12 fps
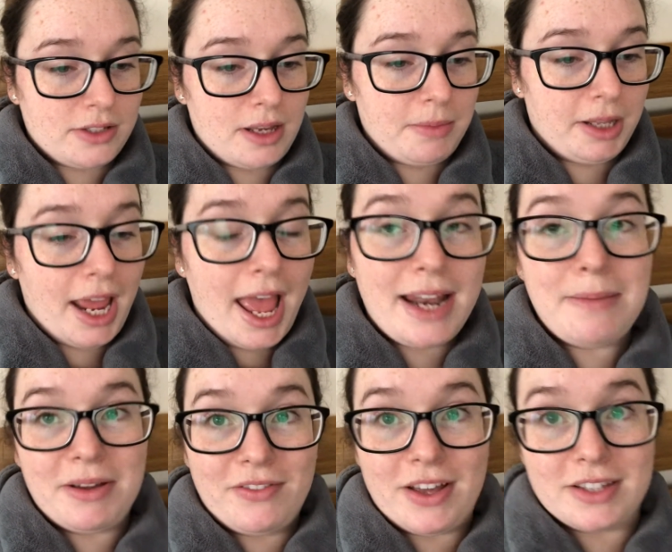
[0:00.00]
So I'm going to edit
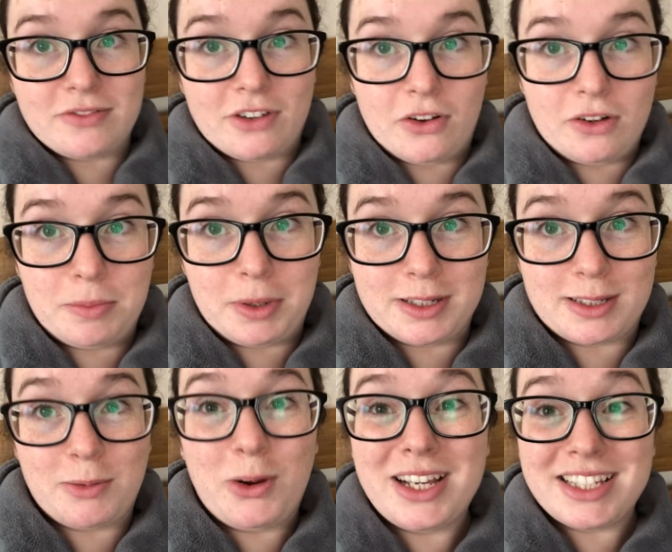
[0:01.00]
my first vlog, because
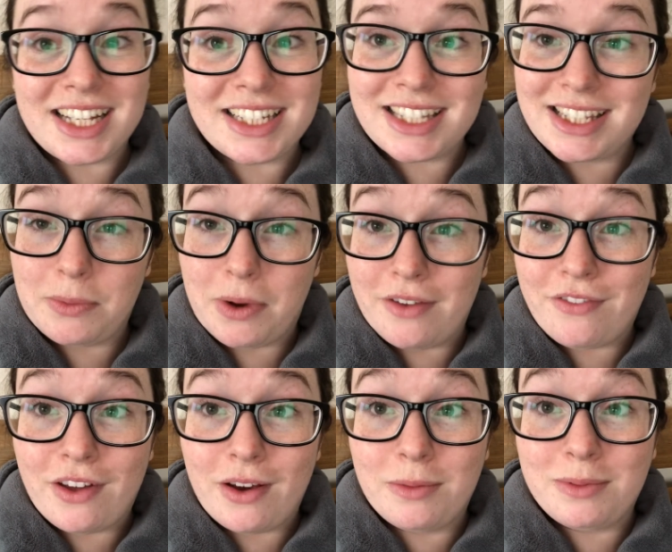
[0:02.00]
I'm quite excited to see what I
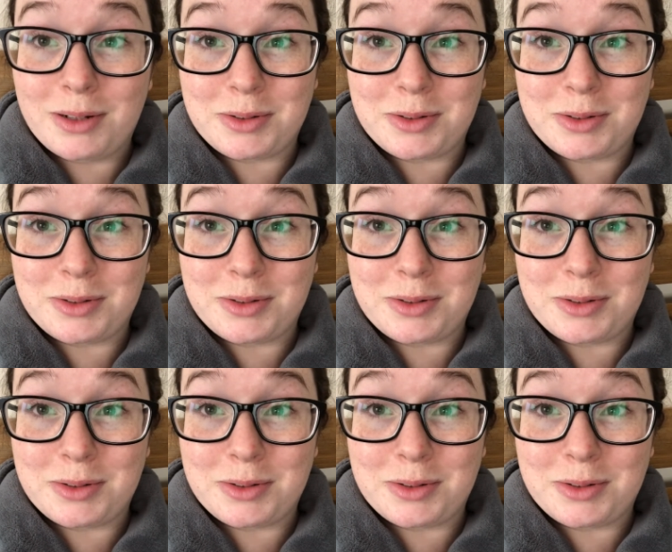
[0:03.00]
filmed.